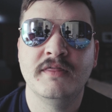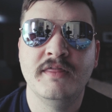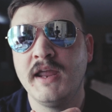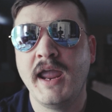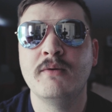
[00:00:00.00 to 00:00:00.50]

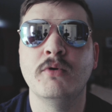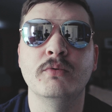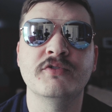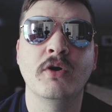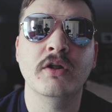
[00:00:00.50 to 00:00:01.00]
they had what
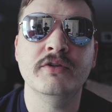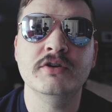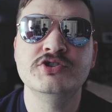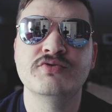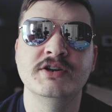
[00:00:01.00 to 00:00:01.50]
was called
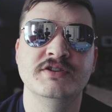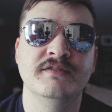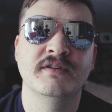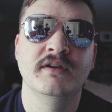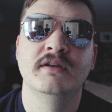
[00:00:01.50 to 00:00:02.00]

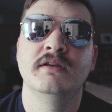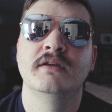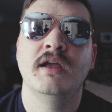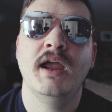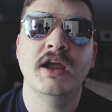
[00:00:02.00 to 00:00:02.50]
trenchers
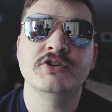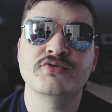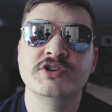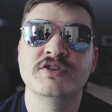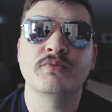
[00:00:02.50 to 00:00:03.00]
and
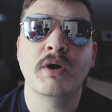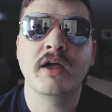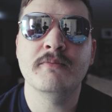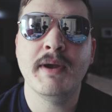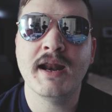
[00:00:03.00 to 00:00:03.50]
trenchers were
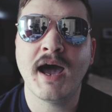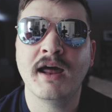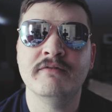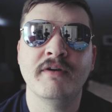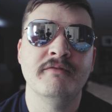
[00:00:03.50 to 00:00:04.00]
either made
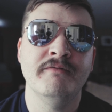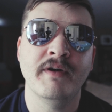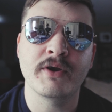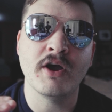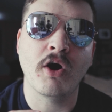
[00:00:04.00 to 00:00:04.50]
out of
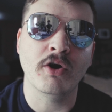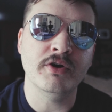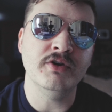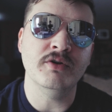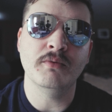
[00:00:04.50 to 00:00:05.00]
very
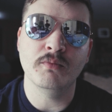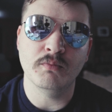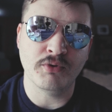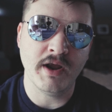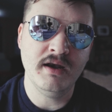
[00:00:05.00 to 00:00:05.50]
hardened
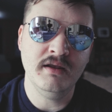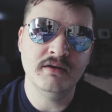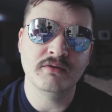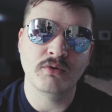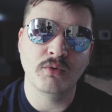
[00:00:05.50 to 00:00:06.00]
bread
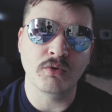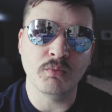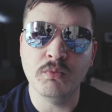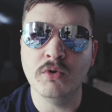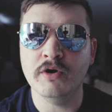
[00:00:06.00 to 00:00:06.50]
or
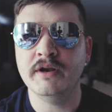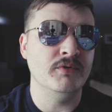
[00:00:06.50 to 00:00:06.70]
wood.